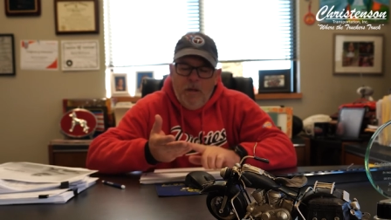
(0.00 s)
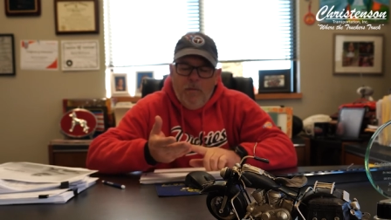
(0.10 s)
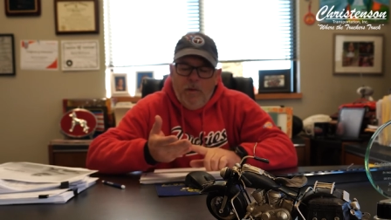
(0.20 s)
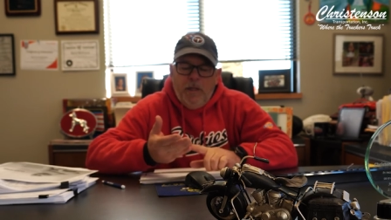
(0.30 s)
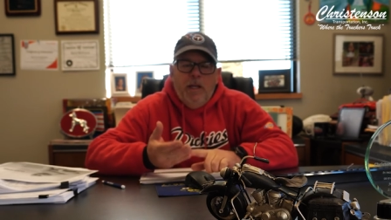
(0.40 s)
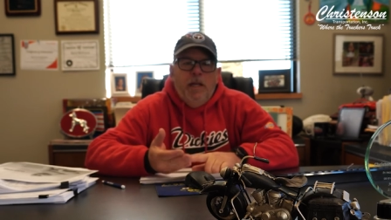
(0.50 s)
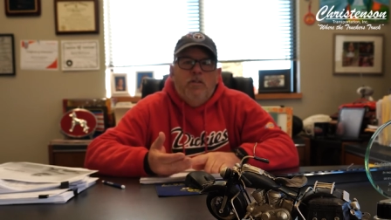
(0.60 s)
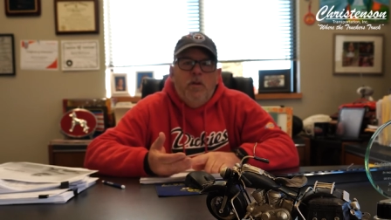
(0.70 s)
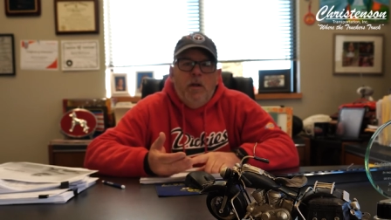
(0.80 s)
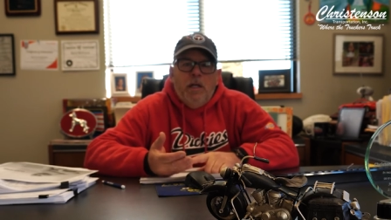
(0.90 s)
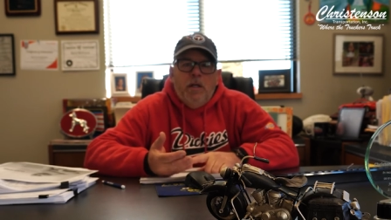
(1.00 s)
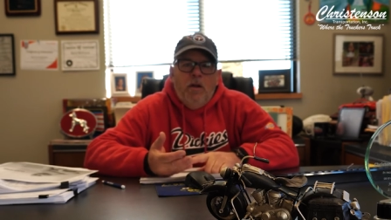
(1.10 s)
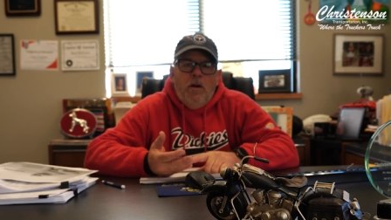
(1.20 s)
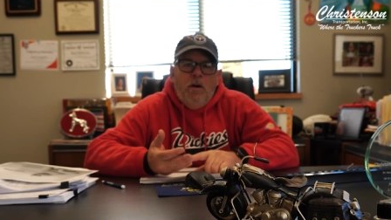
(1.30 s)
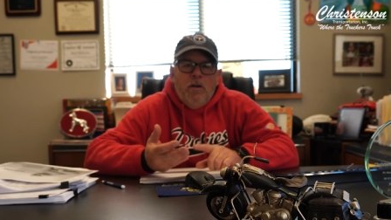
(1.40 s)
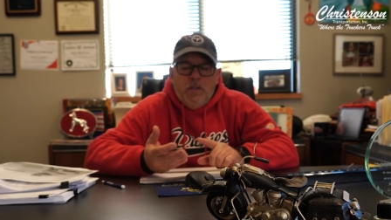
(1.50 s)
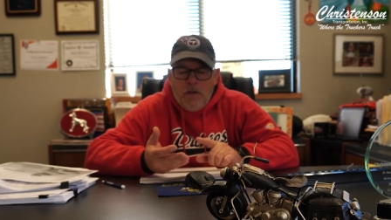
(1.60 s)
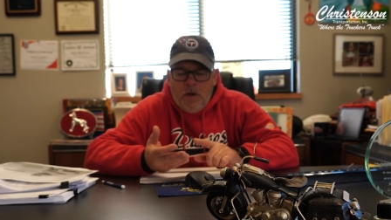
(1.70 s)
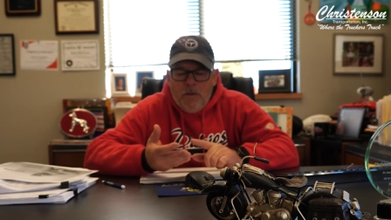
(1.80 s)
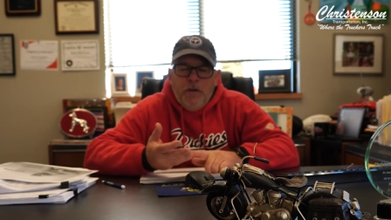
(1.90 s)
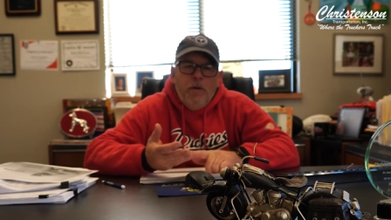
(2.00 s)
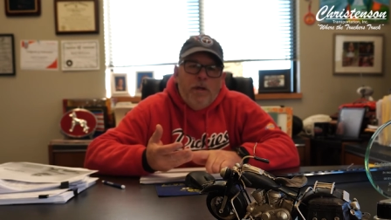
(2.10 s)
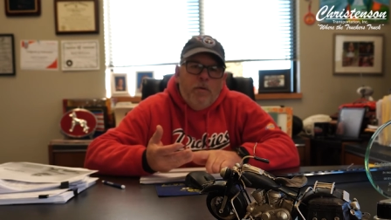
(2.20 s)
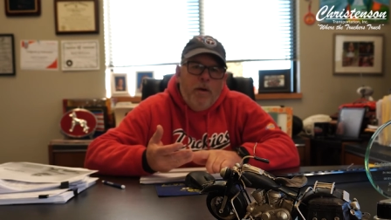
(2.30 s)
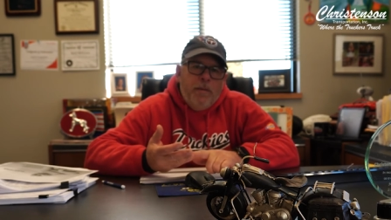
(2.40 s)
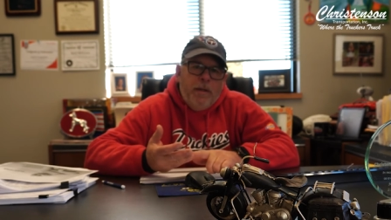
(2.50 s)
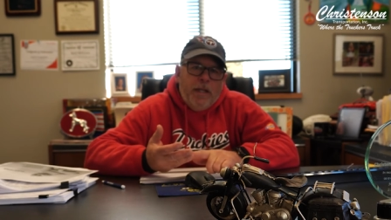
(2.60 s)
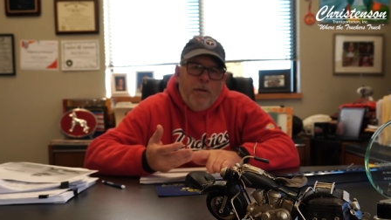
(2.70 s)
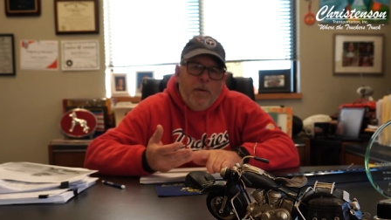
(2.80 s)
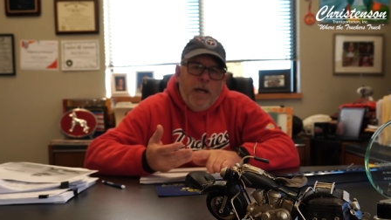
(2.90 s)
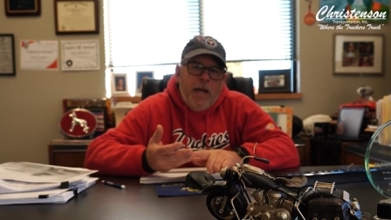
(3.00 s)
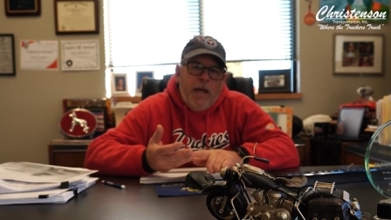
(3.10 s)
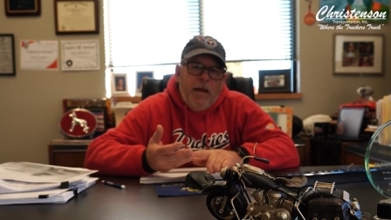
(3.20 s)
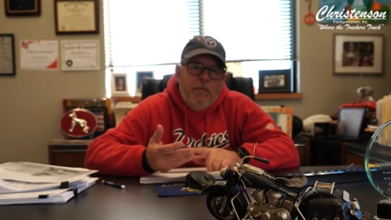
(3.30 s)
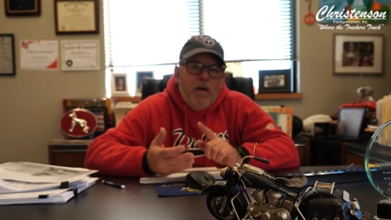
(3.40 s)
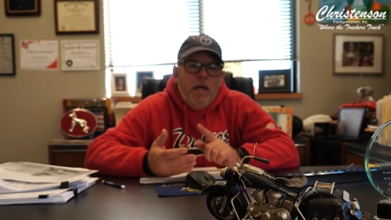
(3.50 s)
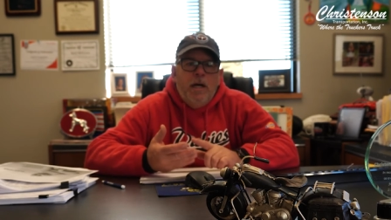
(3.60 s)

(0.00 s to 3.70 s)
with the electronic logs and all the new equipment that we have.